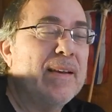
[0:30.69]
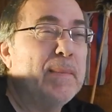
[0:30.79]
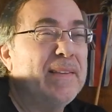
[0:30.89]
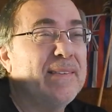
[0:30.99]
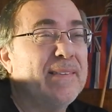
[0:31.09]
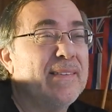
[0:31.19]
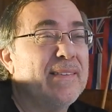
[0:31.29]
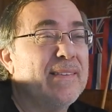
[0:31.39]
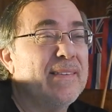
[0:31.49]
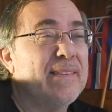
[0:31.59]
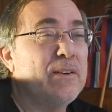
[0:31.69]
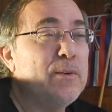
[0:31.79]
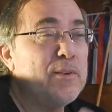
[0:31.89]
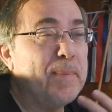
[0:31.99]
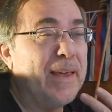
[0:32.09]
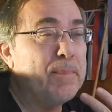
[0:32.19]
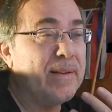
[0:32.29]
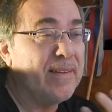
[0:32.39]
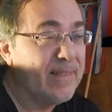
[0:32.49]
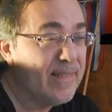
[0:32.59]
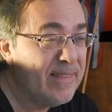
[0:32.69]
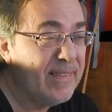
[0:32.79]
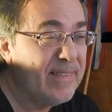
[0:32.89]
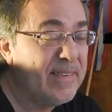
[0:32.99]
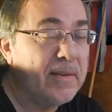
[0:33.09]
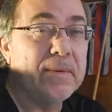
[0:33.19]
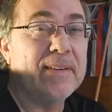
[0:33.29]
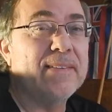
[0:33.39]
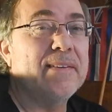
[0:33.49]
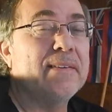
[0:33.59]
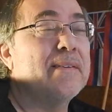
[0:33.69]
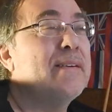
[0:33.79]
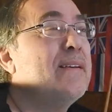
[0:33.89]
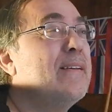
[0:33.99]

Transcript: I mean, the newspaper series here